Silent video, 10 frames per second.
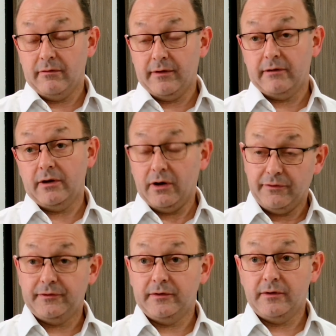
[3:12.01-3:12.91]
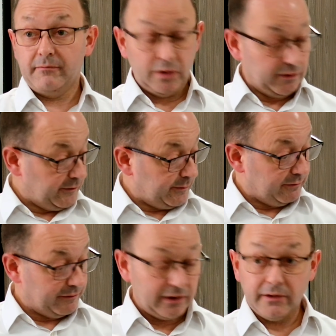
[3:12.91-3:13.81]
there are often multiple
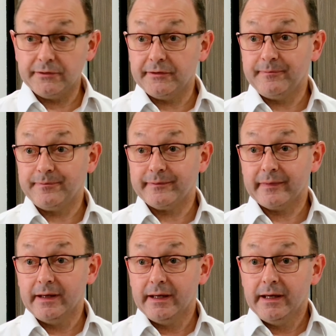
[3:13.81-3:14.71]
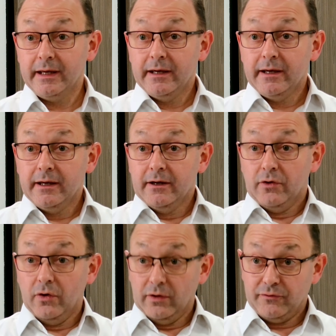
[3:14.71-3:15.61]
floors,
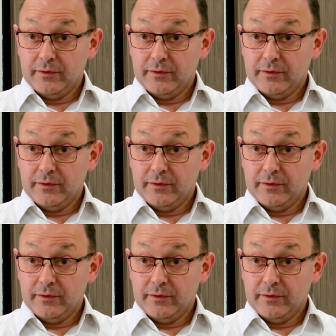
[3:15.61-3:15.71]
all of